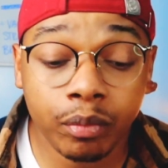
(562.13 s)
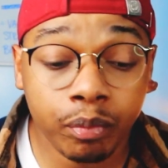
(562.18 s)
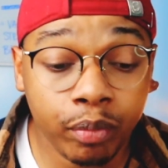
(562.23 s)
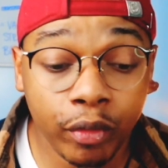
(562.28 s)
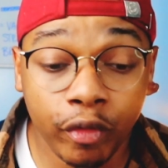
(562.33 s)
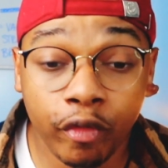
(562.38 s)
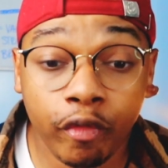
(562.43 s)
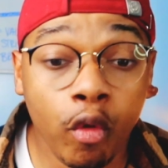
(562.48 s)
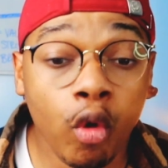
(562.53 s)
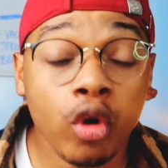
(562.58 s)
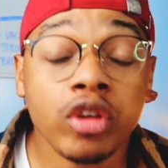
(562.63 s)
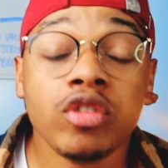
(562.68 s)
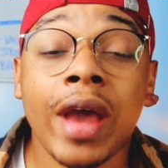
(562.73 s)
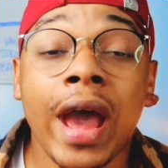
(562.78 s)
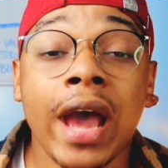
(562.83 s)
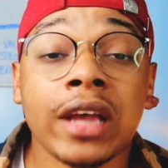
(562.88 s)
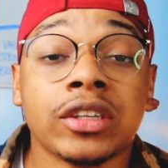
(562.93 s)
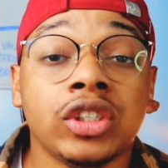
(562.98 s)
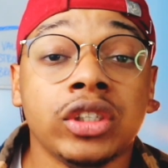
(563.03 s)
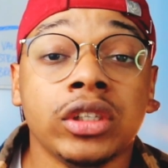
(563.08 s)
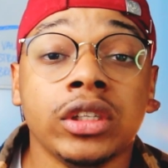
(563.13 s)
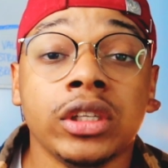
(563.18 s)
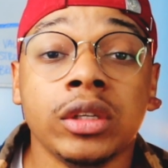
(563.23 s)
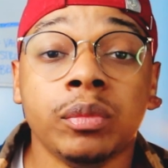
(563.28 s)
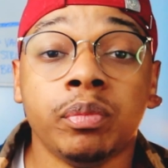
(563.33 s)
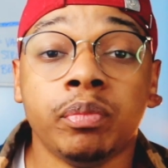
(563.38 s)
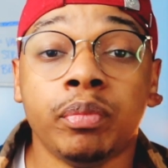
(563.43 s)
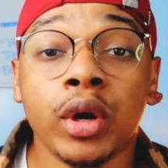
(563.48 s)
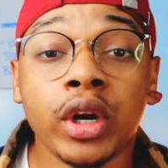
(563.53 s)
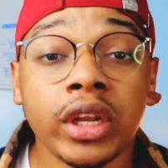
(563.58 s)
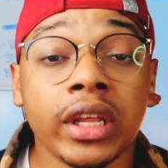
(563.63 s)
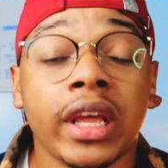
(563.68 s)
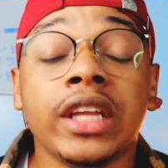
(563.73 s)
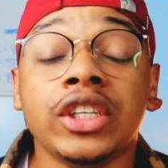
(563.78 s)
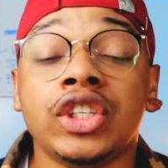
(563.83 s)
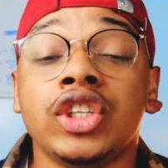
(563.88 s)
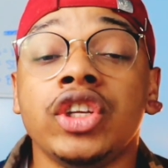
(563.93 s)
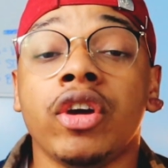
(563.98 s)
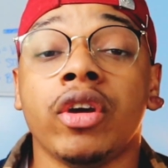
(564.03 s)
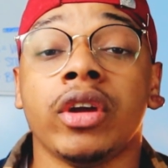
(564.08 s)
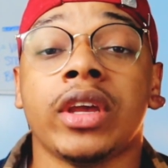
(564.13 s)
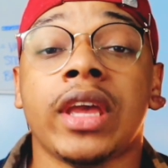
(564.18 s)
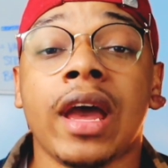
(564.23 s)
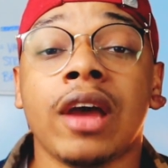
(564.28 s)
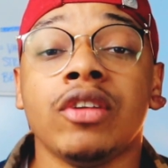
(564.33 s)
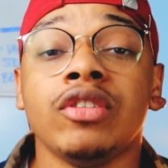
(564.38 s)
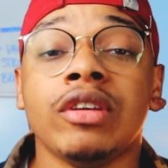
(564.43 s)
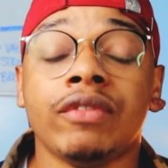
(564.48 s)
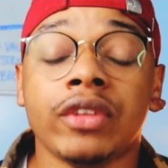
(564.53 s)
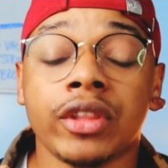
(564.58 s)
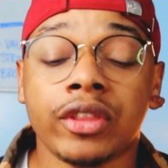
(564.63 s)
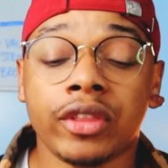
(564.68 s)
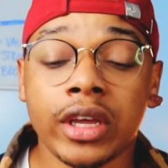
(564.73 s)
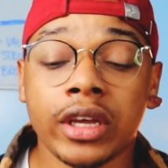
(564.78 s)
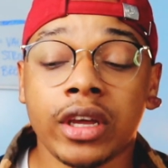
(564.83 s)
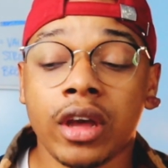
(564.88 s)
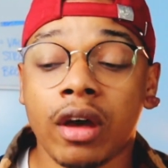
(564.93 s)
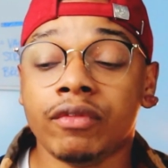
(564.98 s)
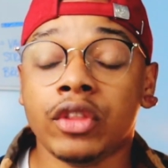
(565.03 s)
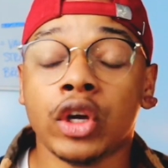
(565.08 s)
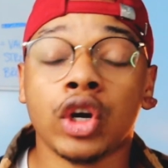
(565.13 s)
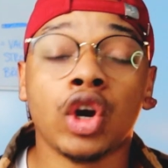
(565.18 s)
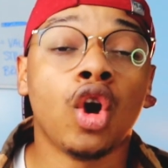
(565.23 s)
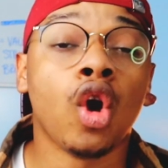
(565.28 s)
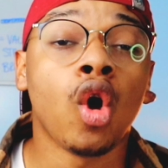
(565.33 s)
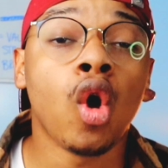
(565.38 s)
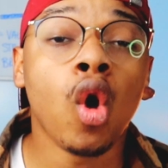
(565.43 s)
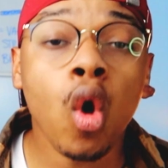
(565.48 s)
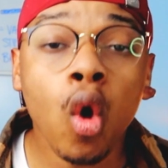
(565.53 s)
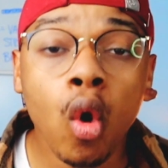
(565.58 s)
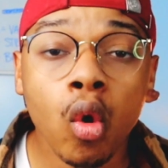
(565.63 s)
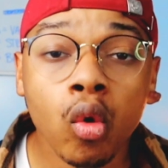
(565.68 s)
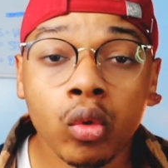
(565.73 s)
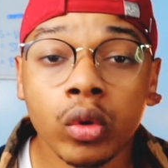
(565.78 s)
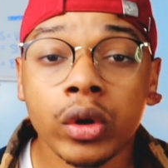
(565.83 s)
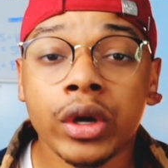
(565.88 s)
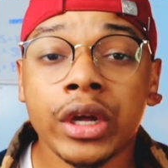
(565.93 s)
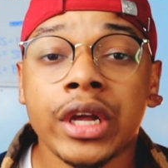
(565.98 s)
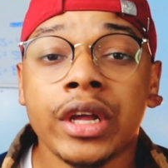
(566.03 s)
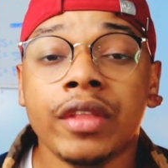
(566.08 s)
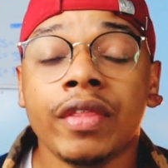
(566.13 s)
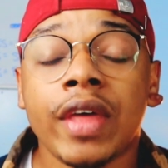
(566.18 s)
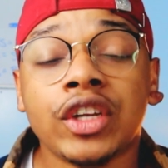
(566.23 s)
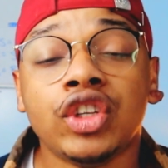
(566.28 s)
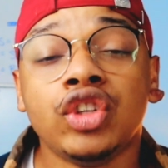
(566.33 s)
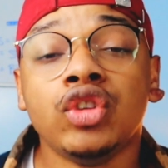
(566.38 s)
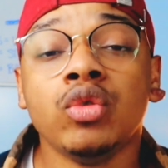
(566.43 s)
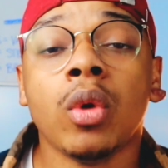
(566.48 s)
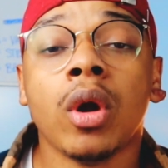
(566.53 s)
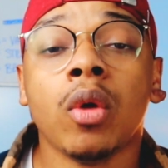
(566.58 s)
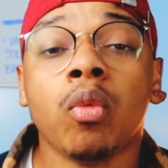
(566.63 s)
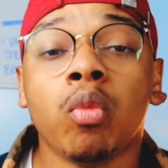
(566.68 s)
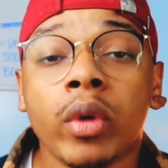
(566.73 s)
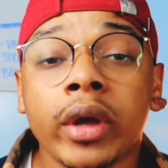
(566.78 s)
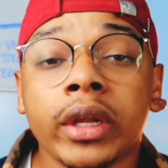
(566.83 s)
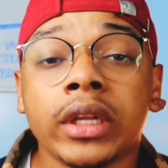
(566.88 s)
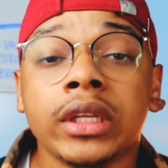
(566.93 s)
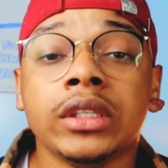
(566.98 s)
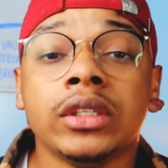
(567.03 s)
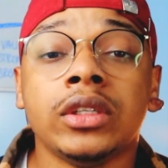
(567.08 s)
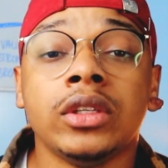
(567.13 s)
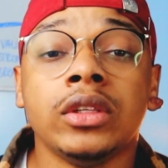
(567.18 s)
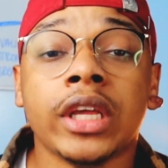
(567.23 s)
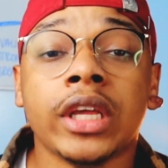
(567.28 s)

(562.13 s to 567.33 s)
Before you actually put it into your account, you have to think of the goal that you're wanting